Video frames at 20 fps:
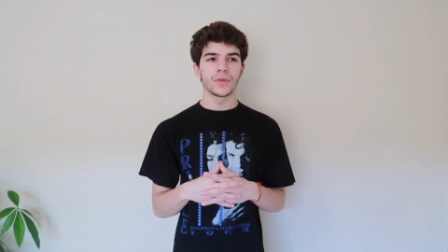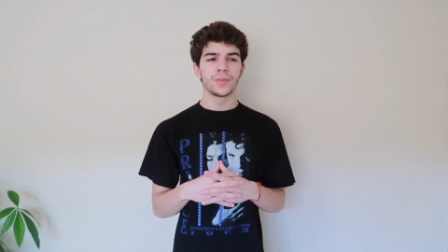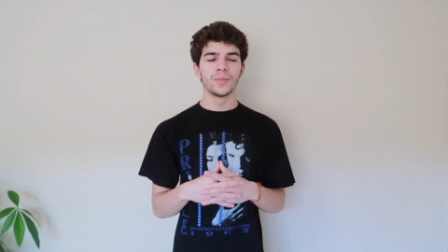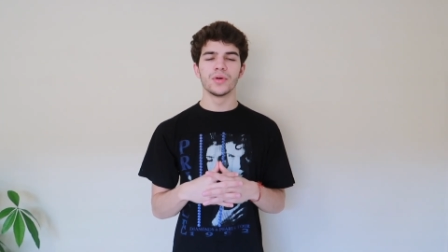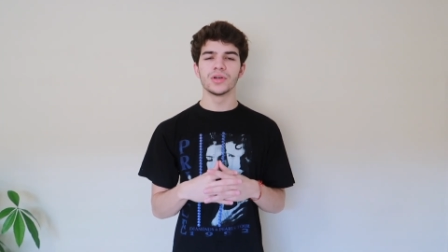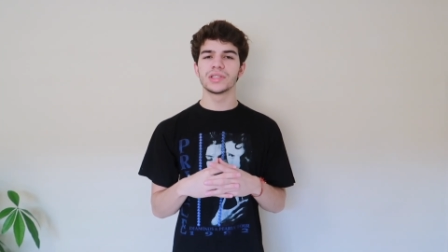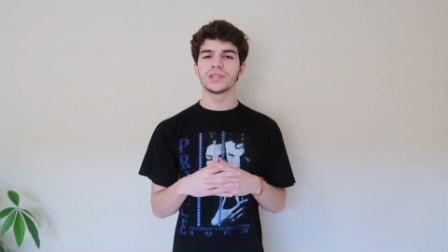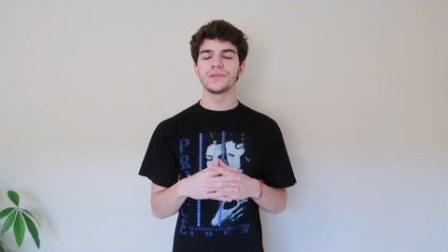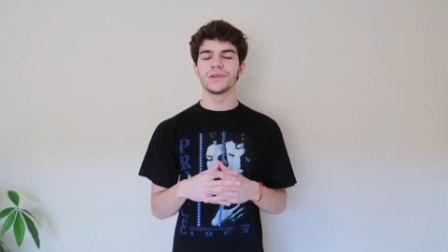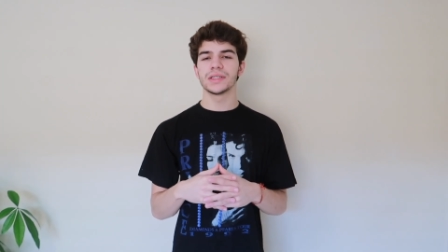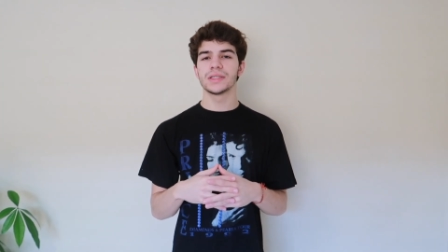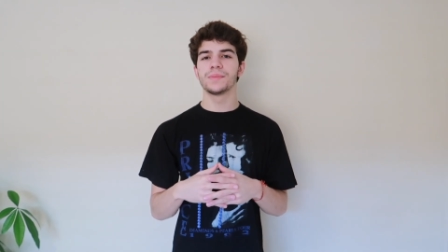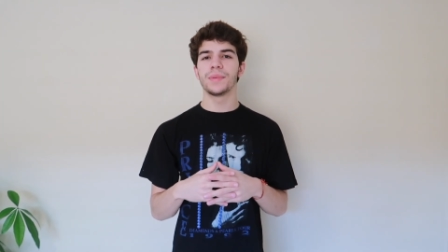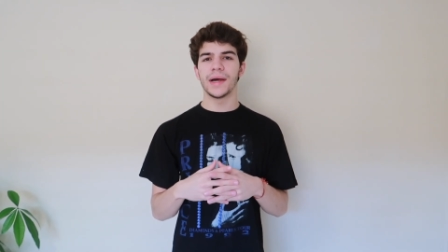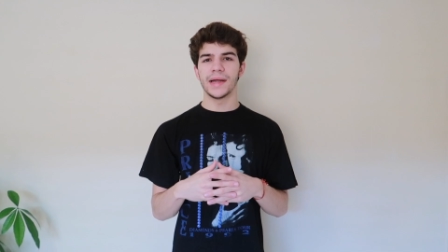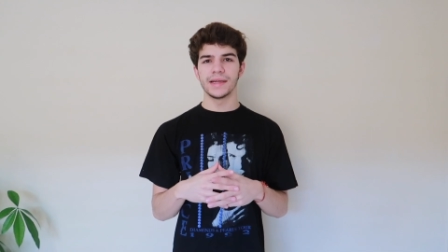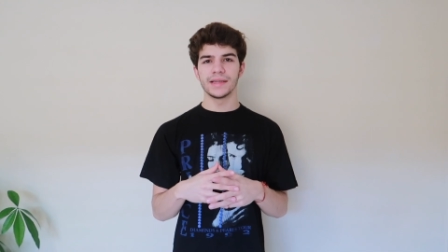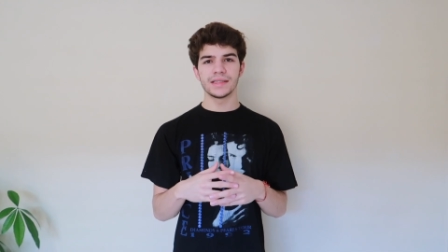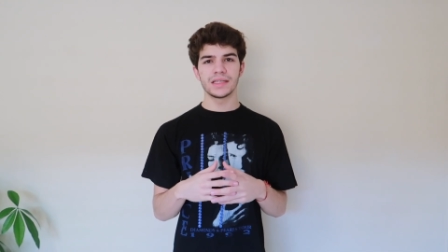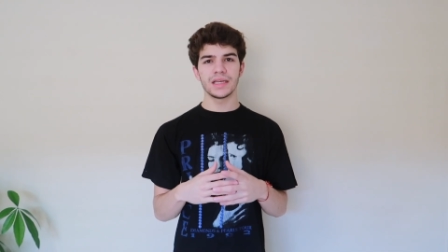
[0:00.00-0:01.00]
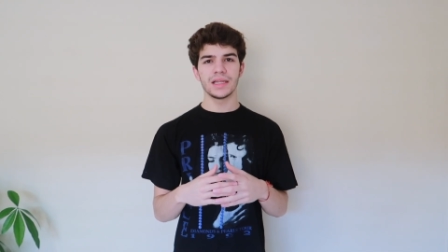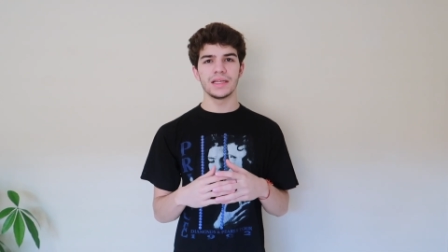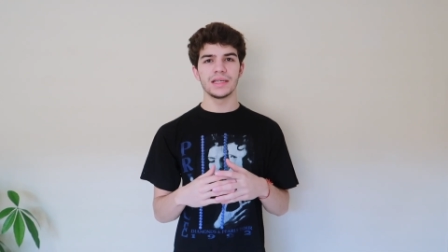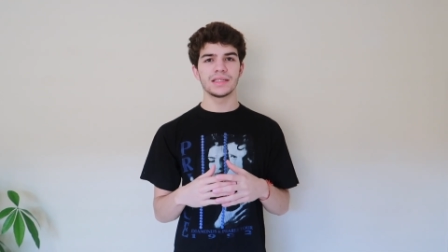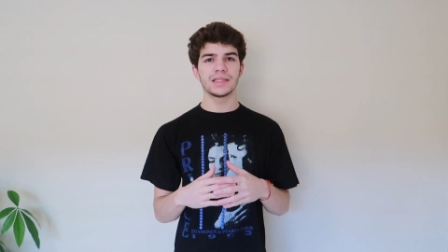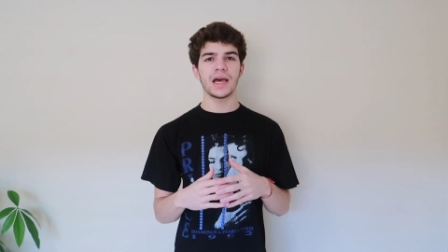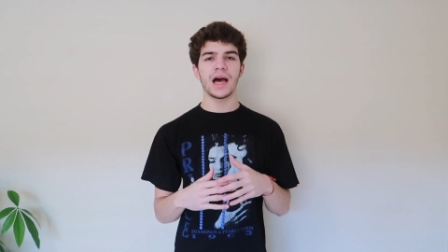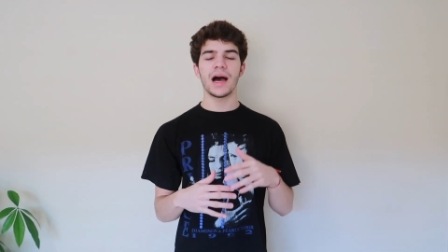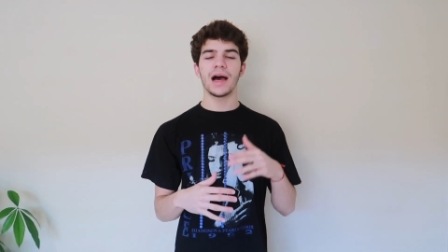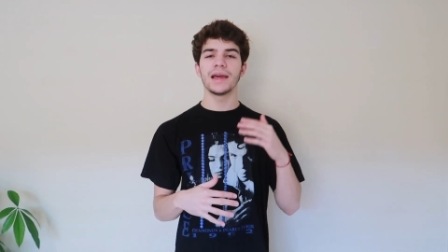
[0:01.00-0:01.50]
most of us buy into
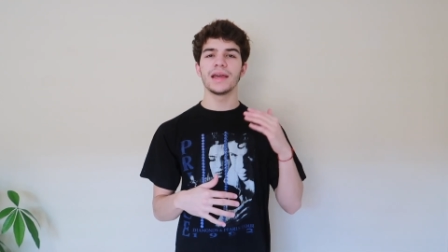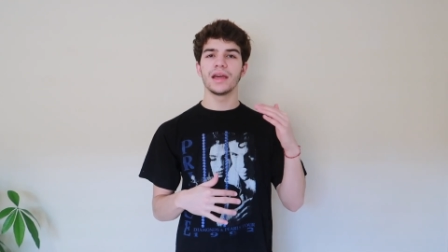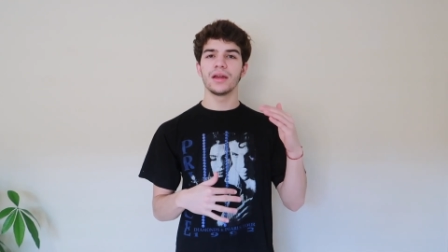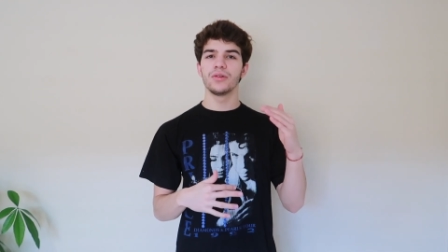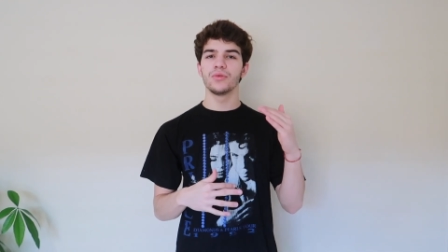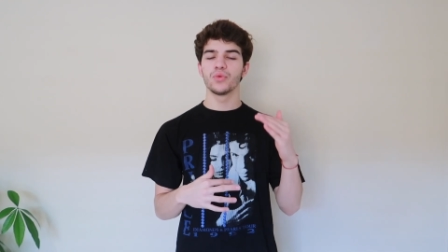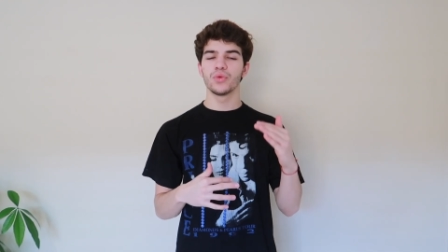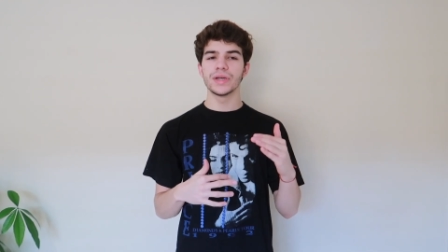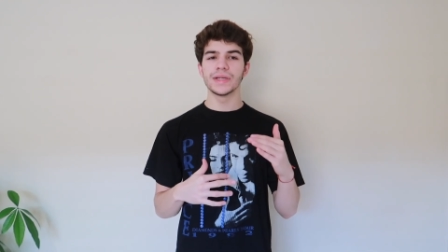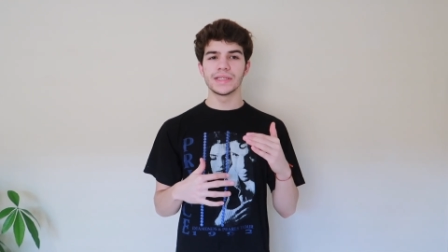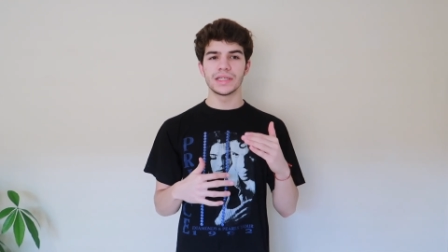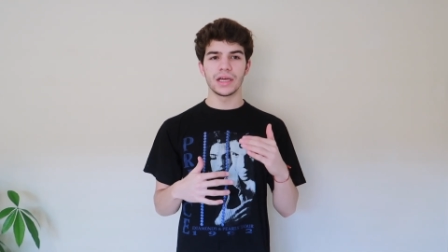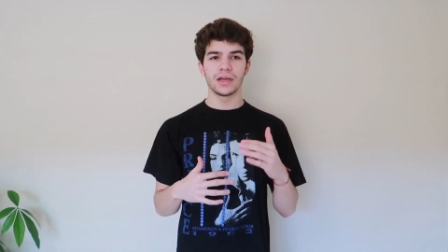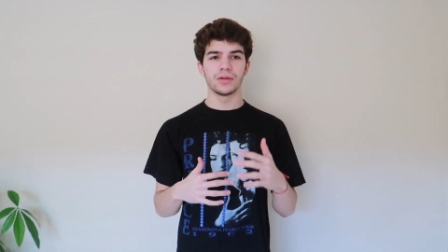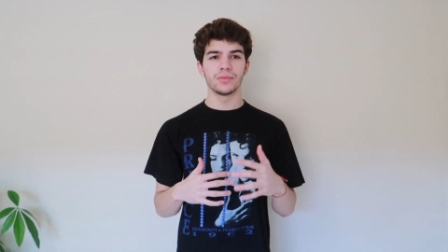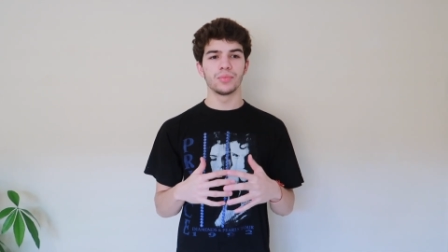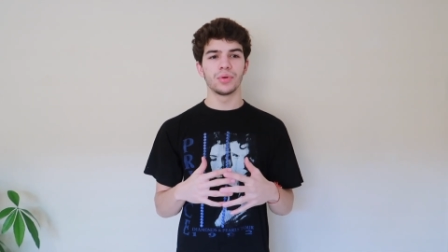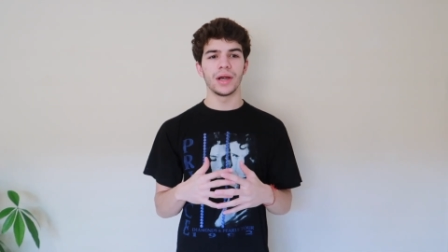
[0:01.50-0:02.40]
these high-end retail